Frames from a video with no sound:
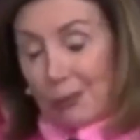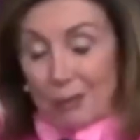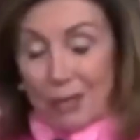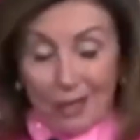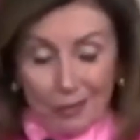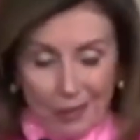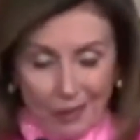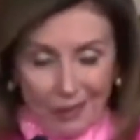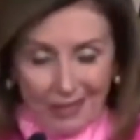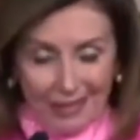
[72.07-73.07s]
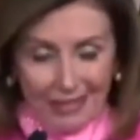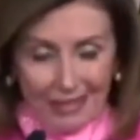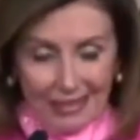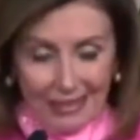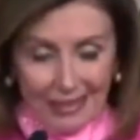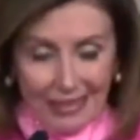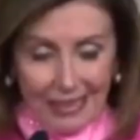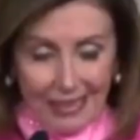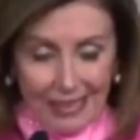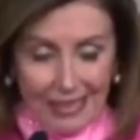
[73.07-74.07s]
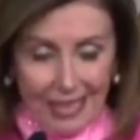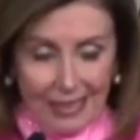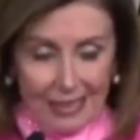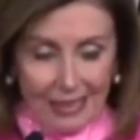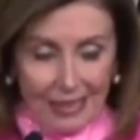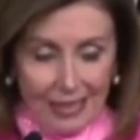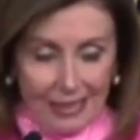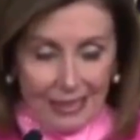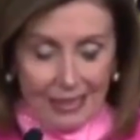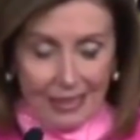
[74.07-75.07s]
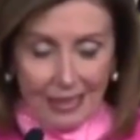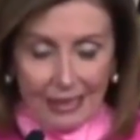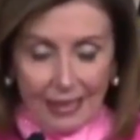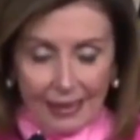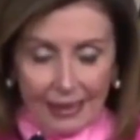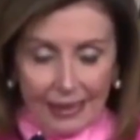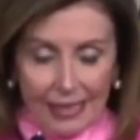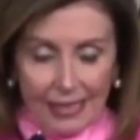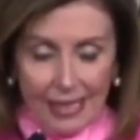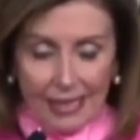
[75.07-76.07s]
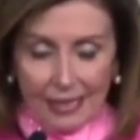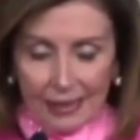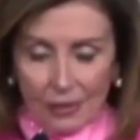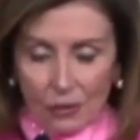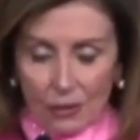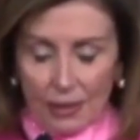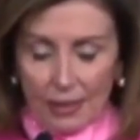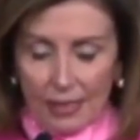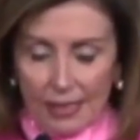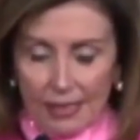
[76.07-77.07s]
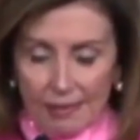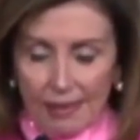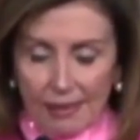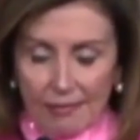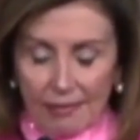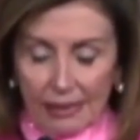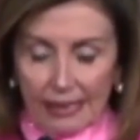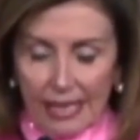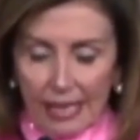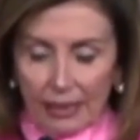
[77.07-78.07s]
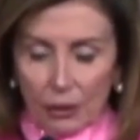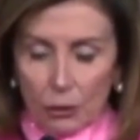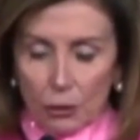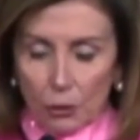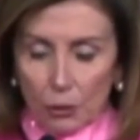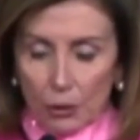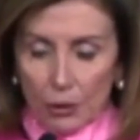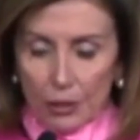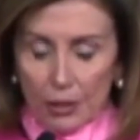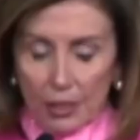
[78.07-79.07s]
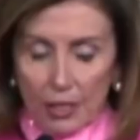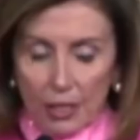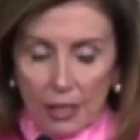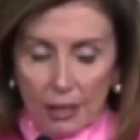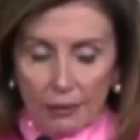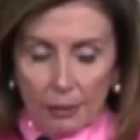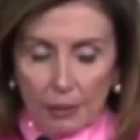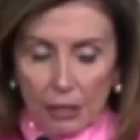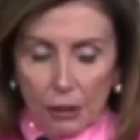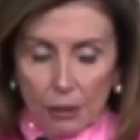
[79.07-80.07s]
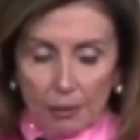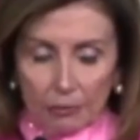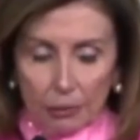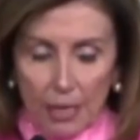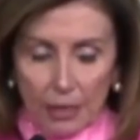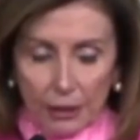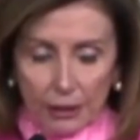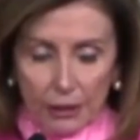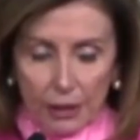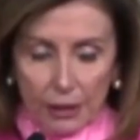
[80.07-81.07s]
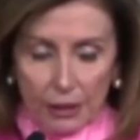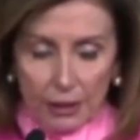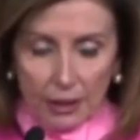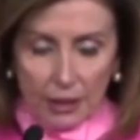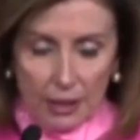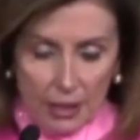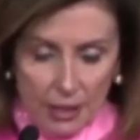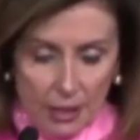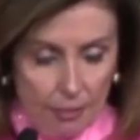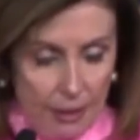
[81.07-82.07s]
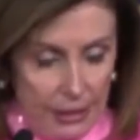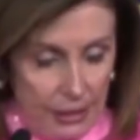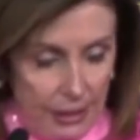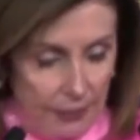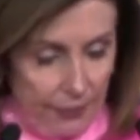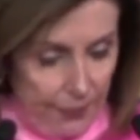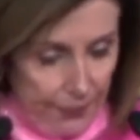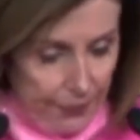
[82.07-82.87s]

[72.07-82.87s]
Pope John Paul, and he said this, and I think it says, it really echoes the words of the Bishop of Washington, but I